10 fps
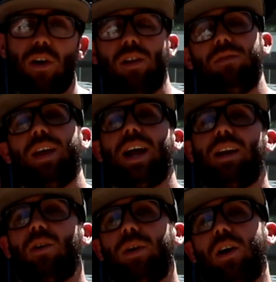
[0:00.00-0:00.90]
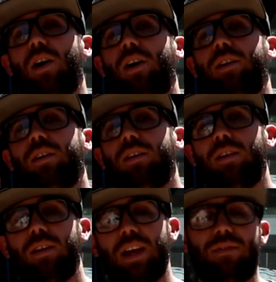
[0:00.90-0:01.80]
all of that going on,
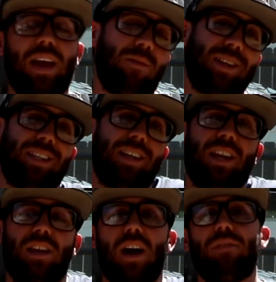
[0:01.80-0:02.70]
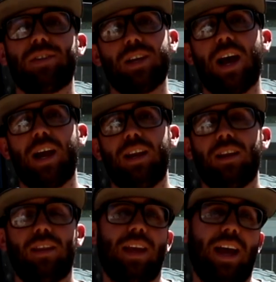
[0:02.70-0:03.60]
if that wasn't enough
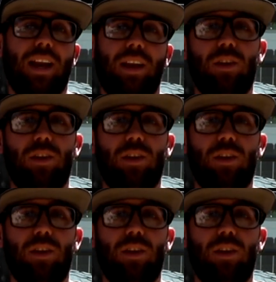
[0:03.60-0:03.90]
sign that